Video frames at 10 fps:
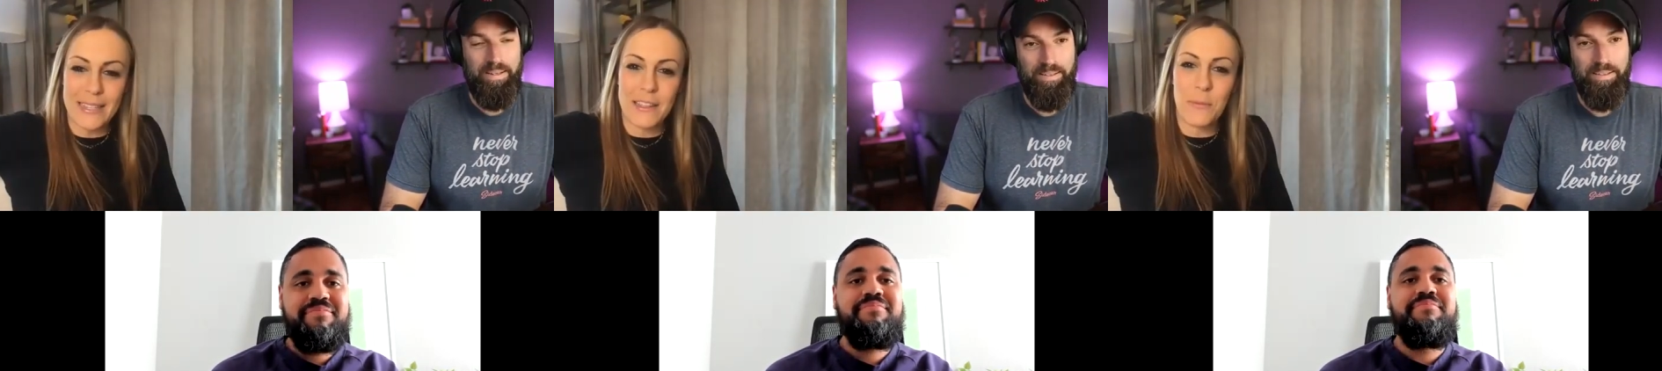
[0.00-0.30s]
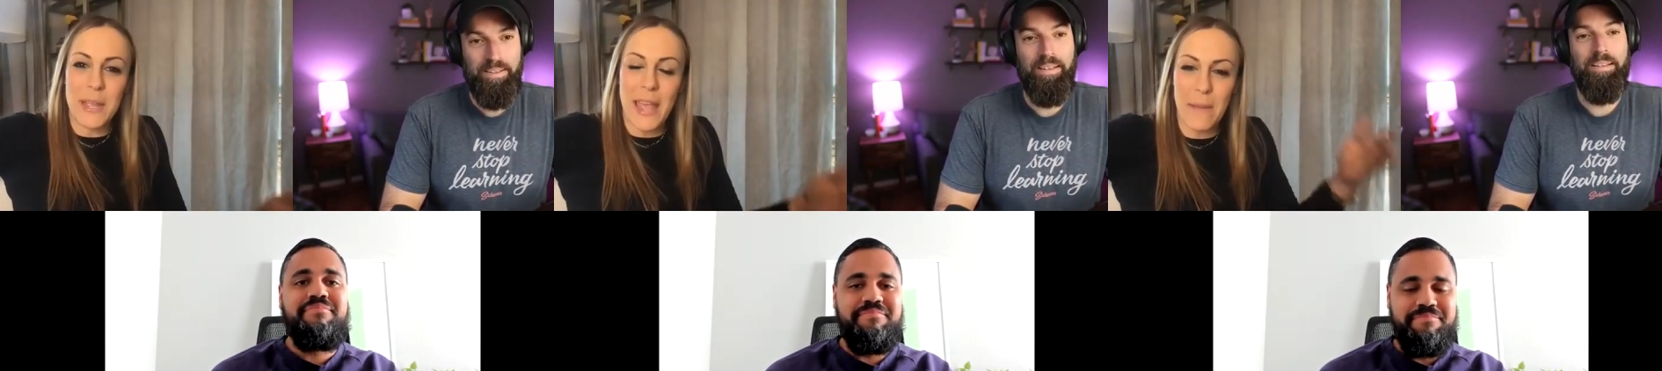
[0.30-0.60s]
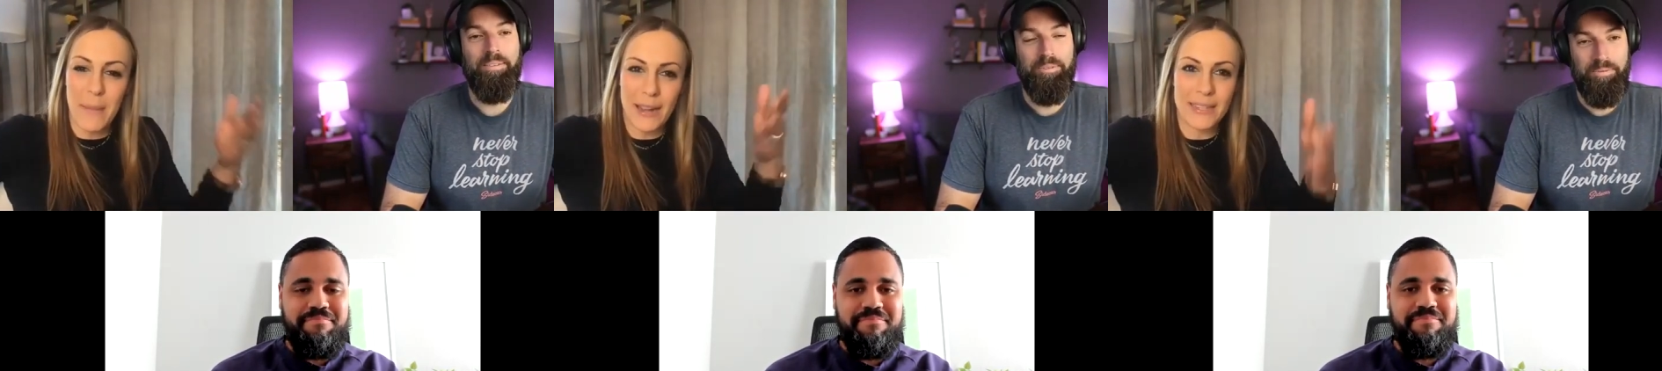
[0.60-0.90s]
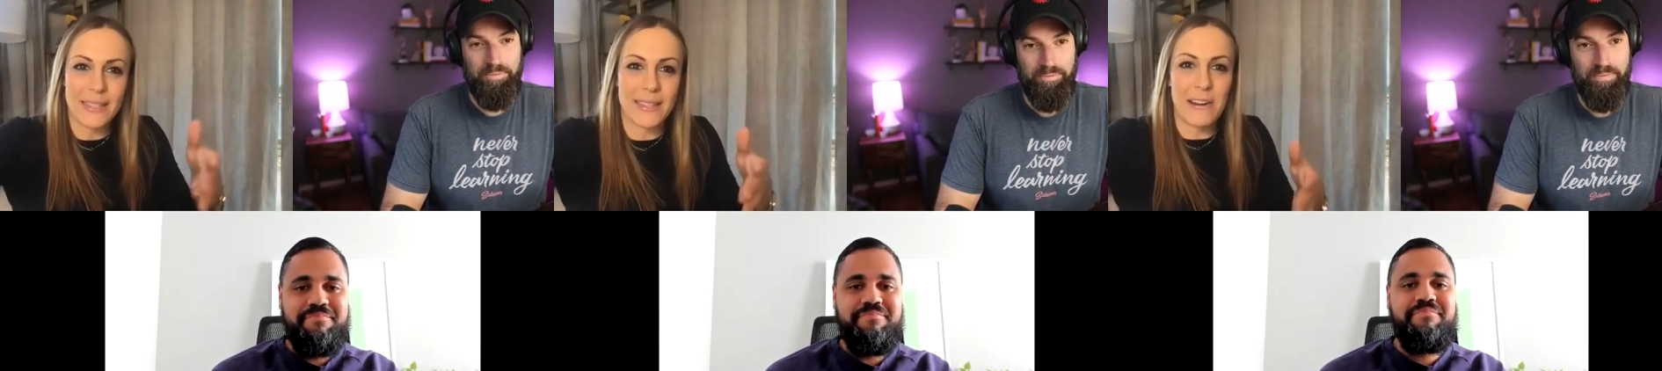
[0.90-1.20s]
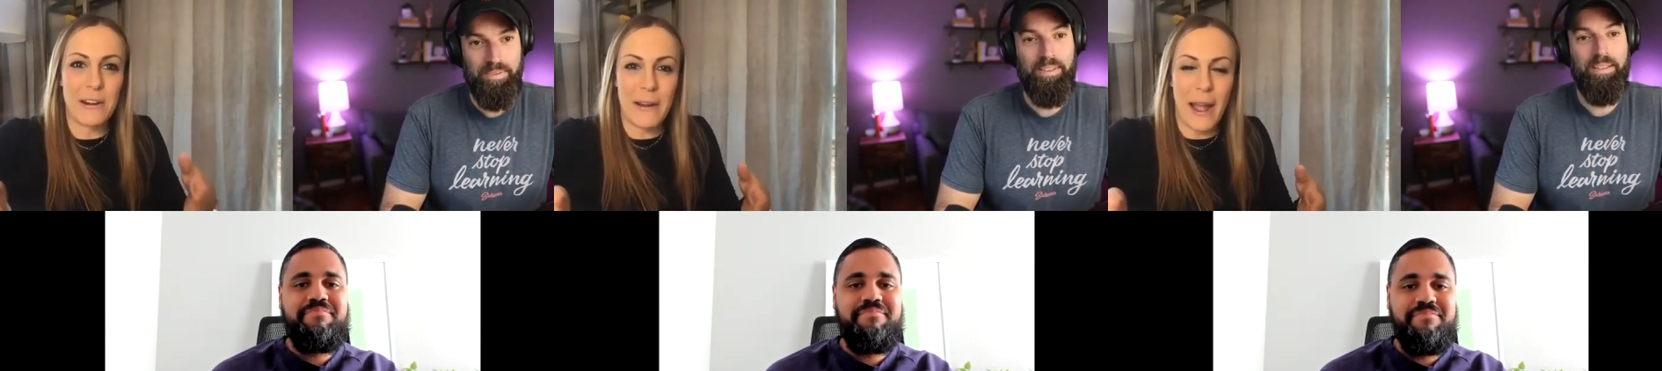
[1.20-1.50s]
Speaker 1: and then we came back to
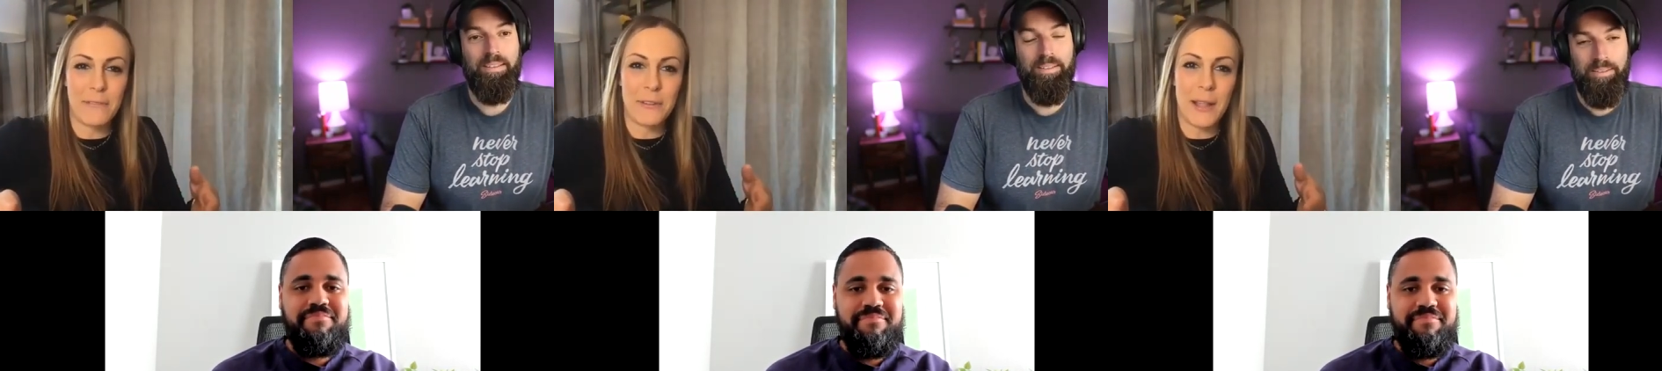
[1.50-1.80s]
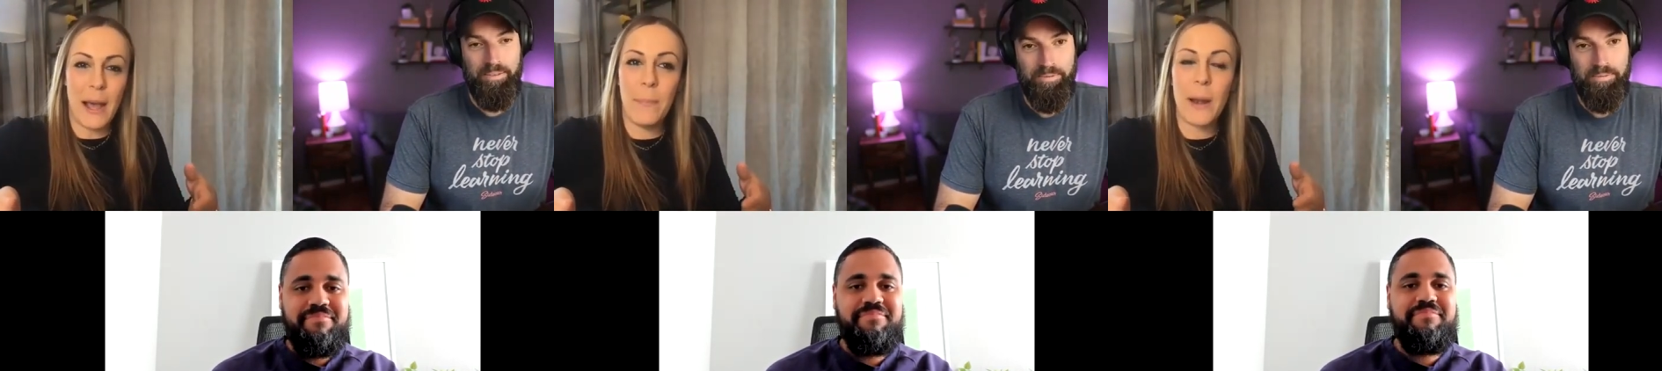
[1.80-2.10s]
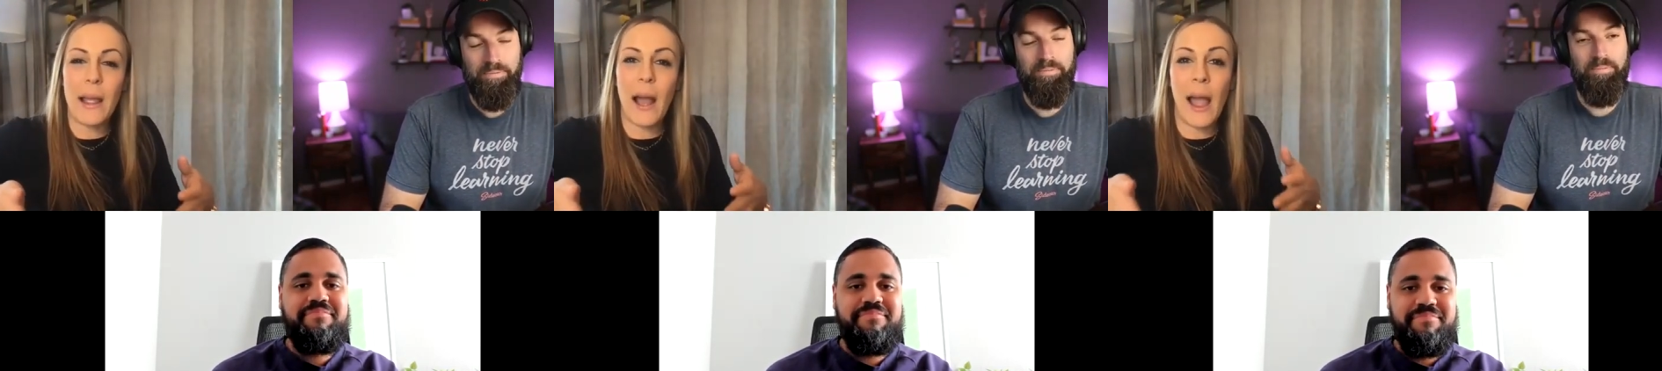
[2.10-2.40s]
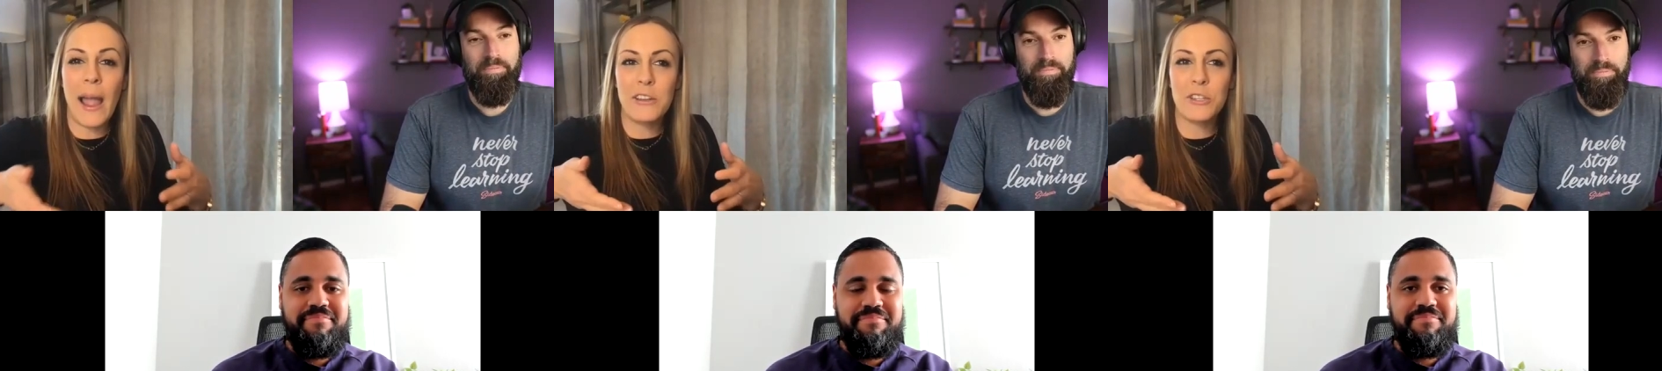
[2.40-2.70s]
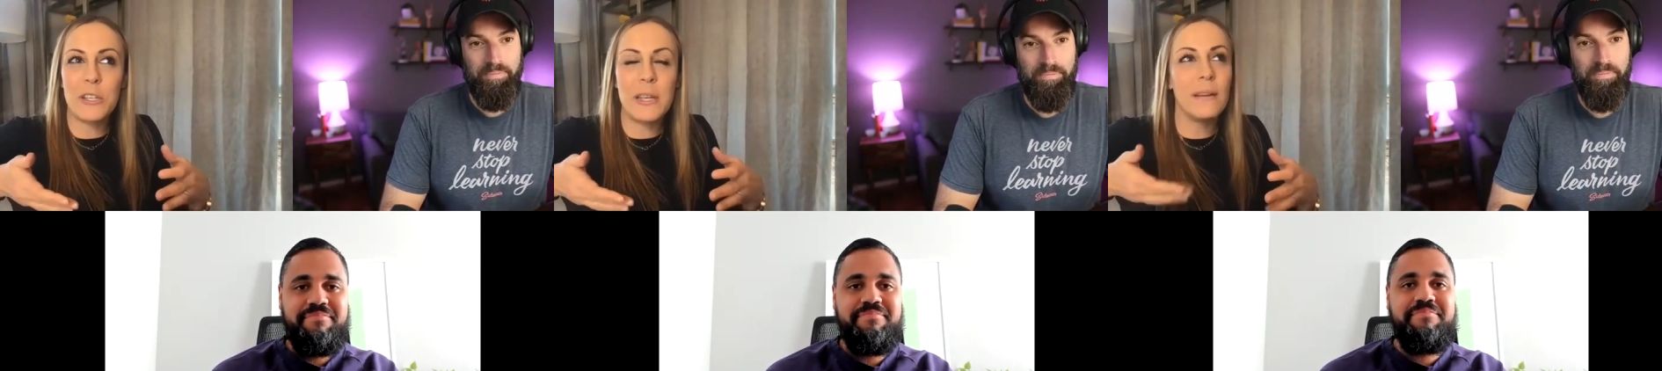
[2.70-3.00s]
center after that but i i
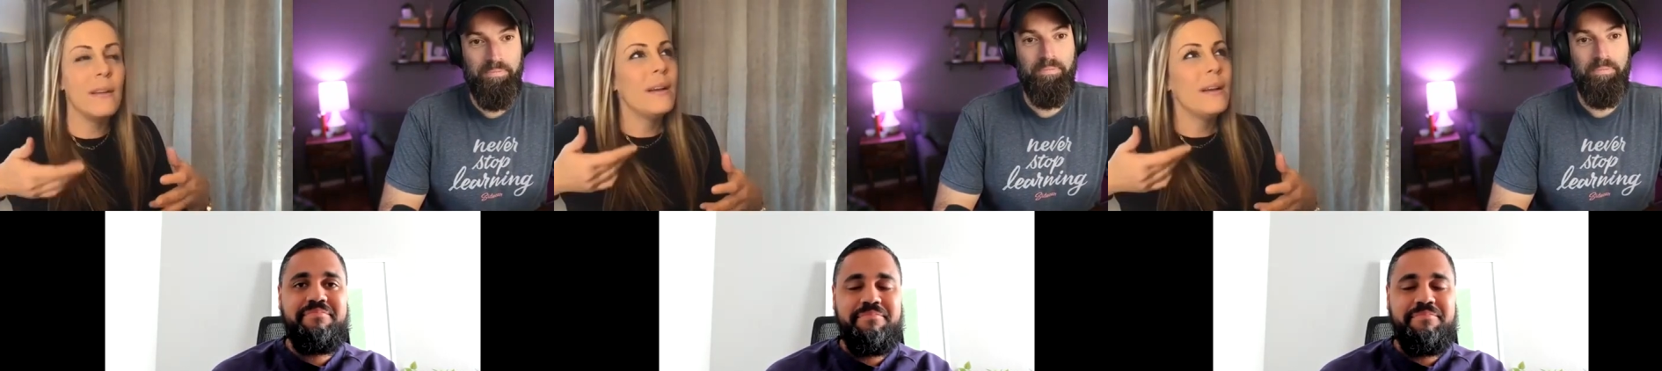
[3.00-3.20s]
actually